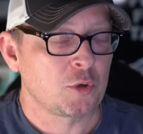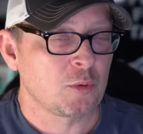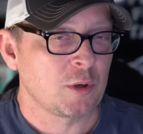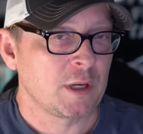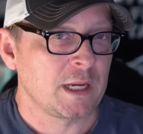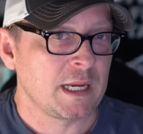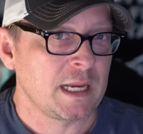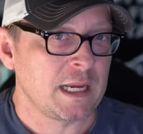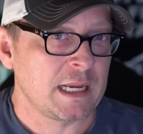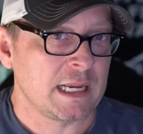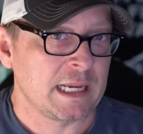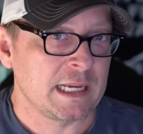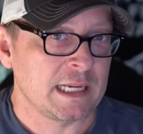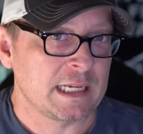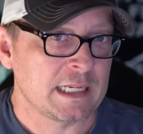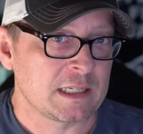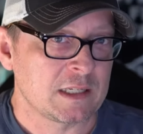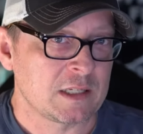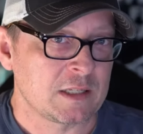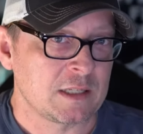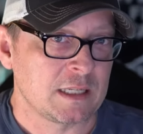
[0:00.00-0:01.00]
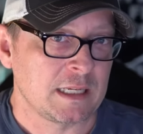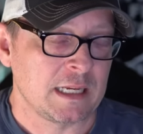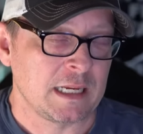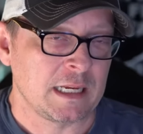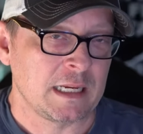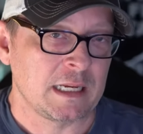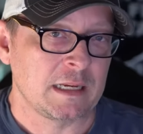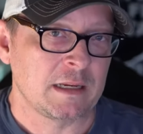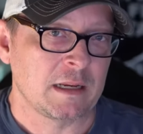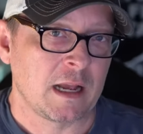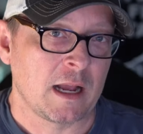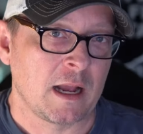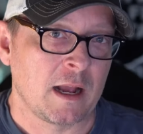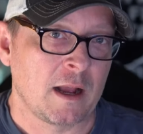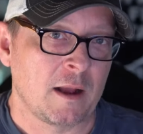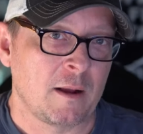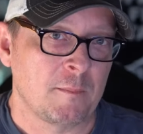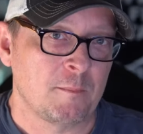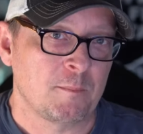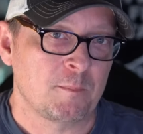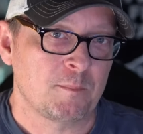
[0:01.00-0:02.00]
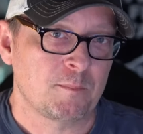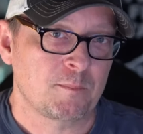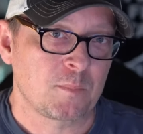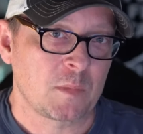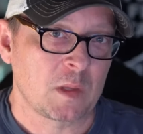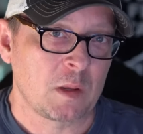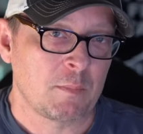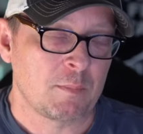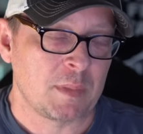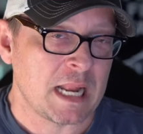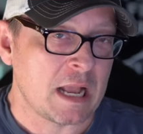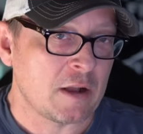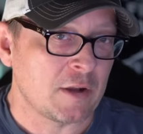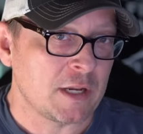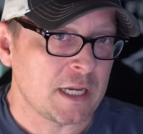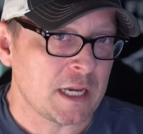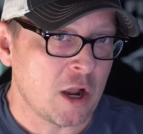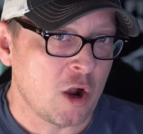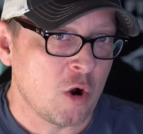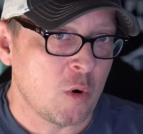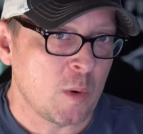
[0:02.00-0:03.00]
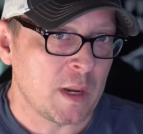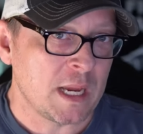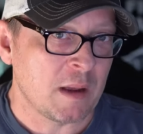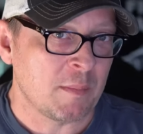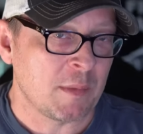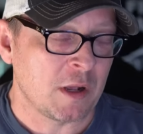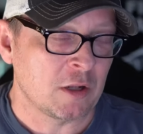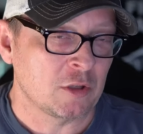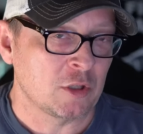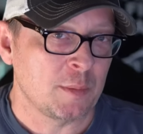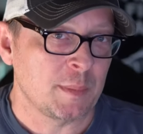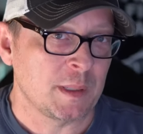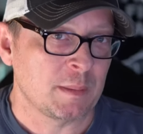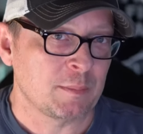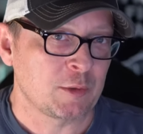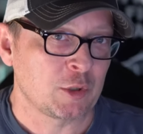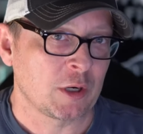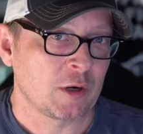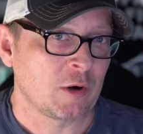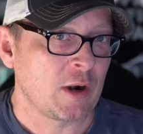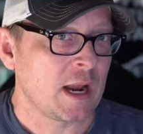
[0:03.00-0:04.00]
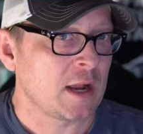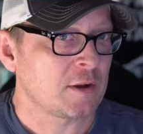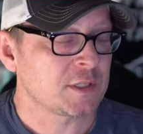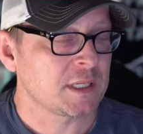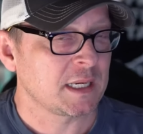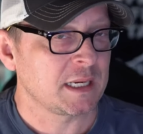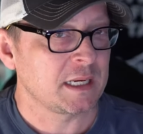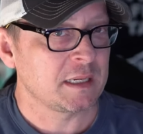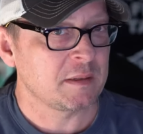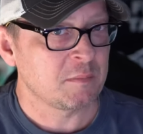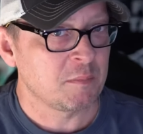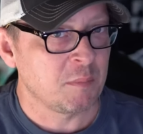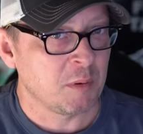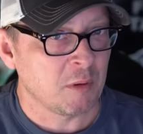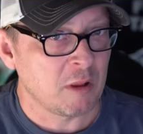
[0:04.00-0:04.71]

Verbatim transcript: 03 is the Benelli OEM aluminum trigger housing in